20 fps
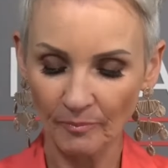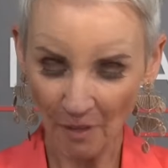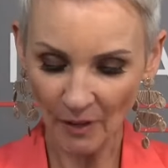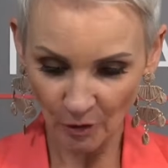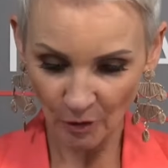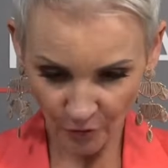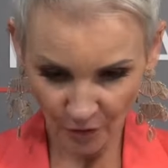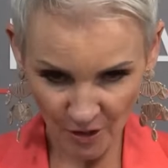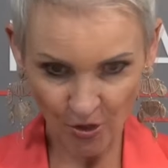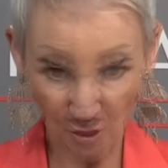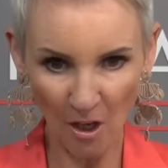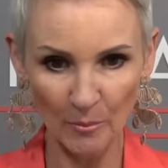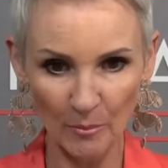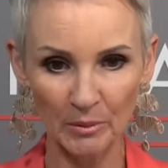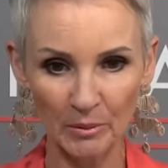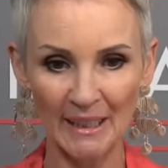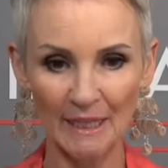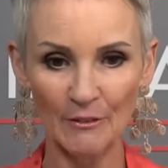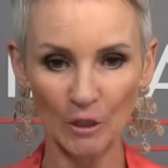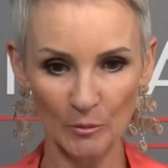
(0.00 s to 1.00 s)
For example,
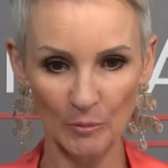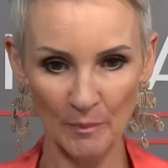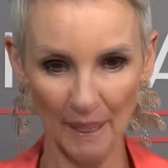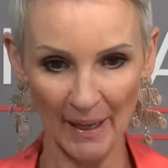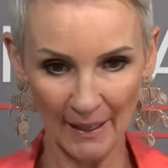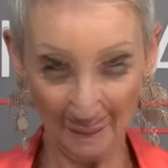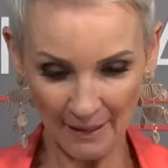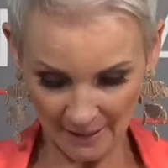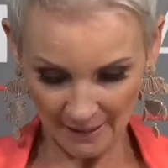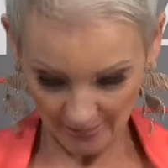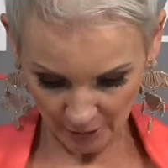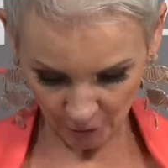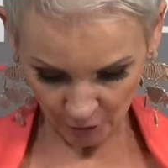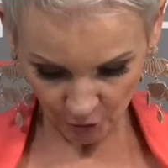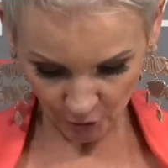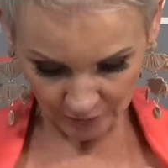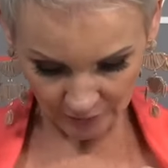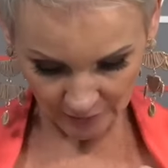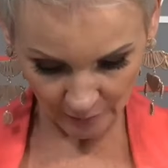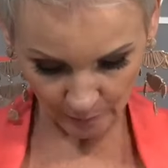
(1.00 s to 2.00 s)
I've got my cute
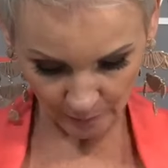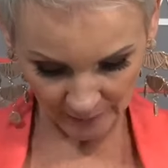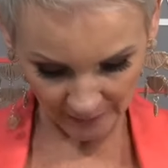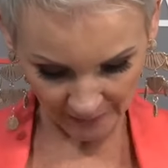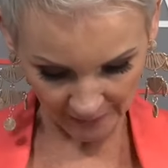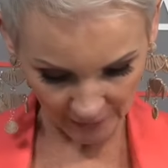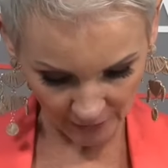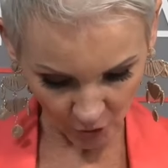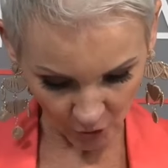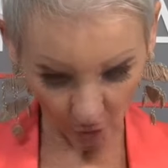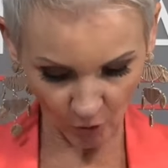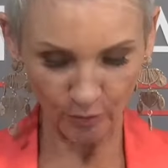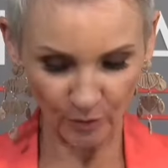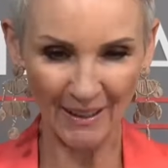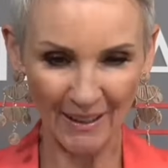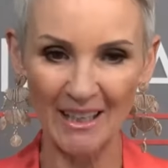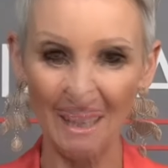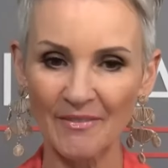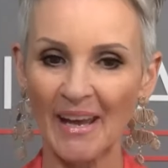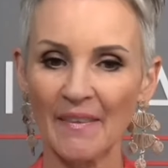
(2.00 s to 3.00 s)
little blingy gold.
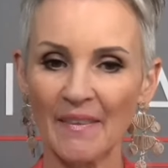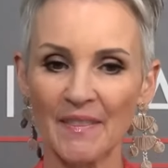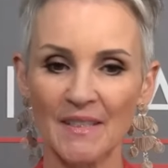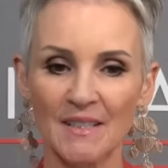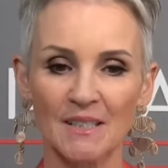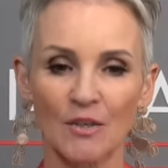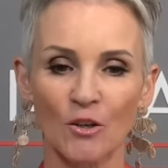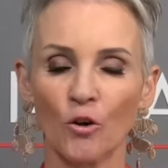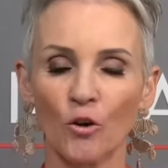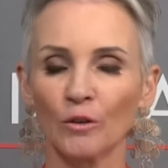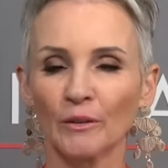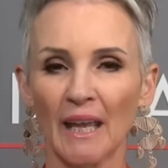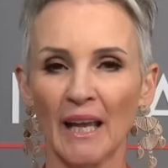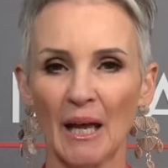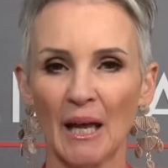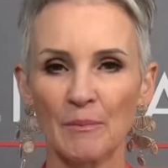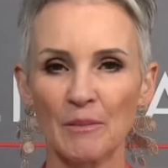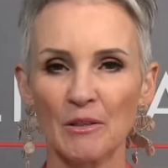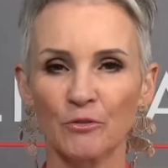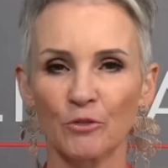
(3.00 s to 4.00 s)
I've had this gold
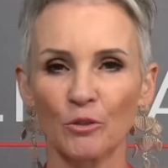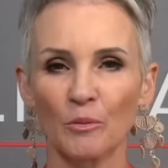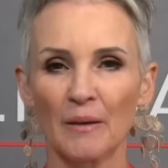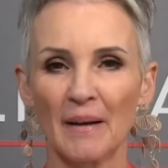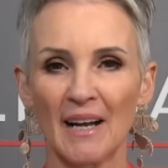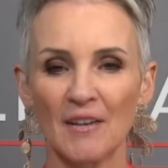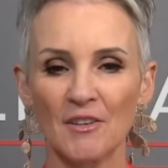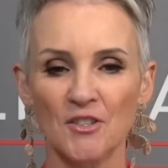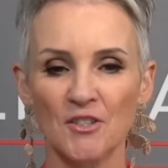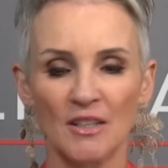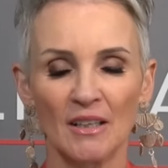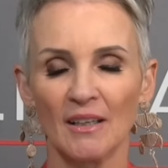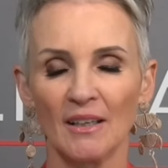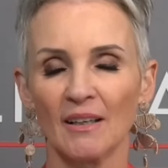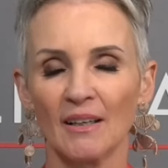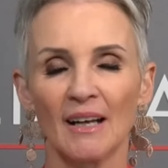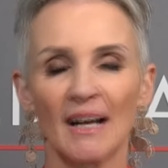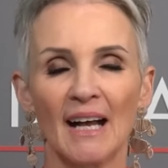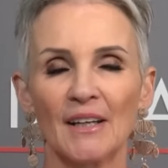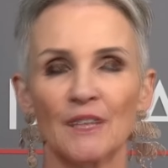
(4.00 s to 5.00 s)
cami for about,
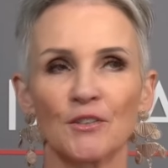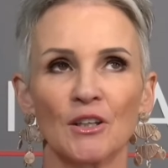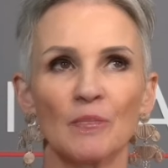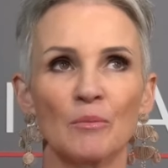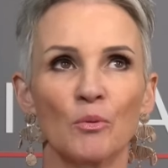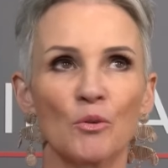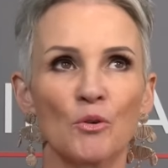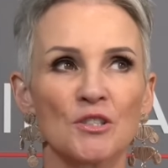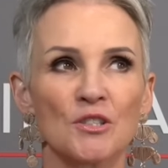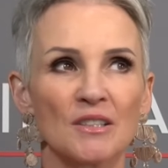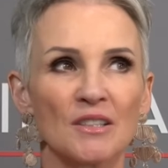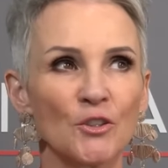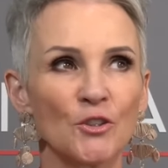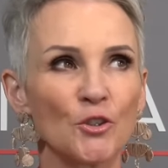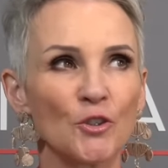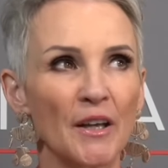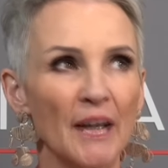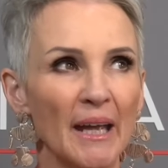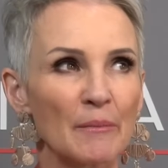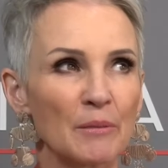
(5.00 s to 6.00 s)
bought it in the
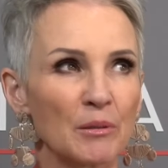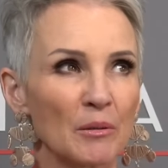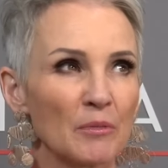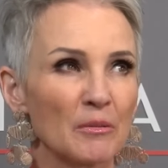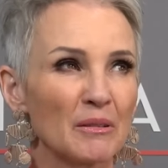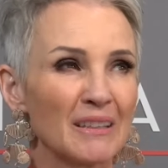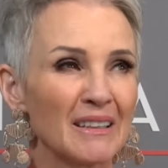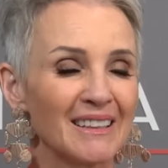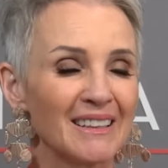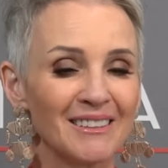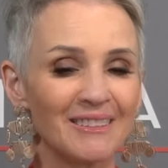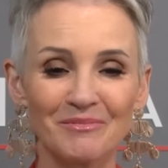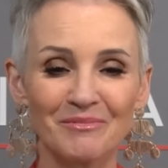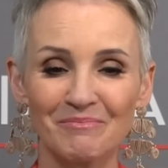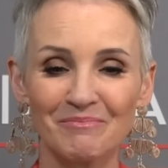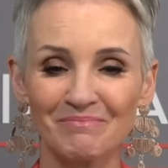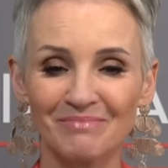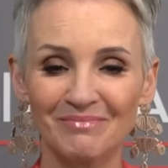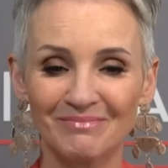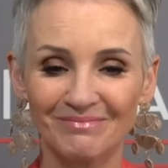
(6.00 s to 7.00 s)
UK probably
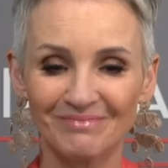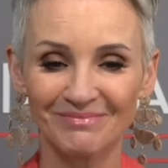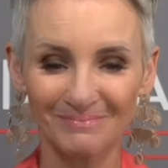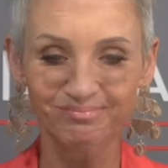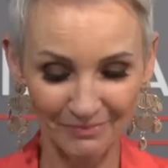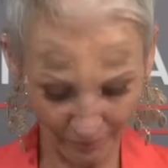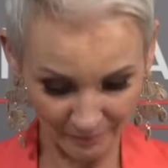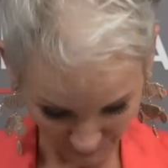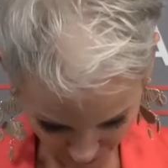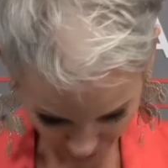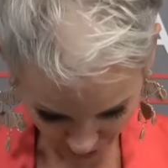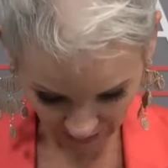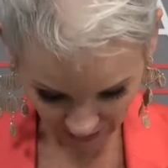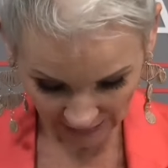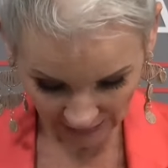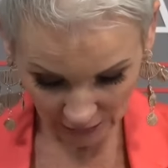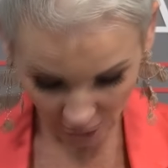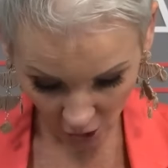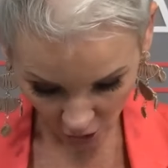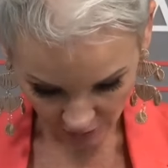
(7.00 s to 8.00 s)
a
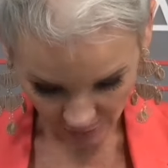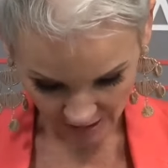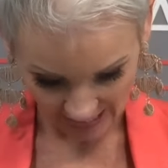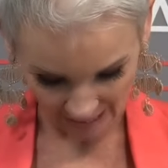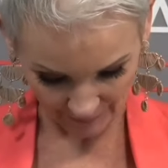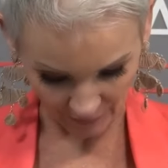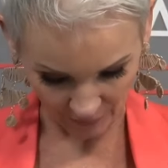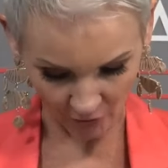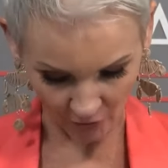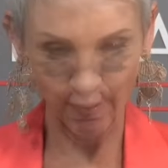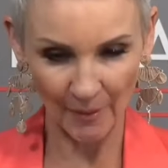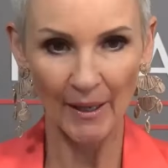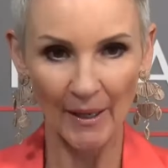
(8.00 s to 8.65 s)
long time ago.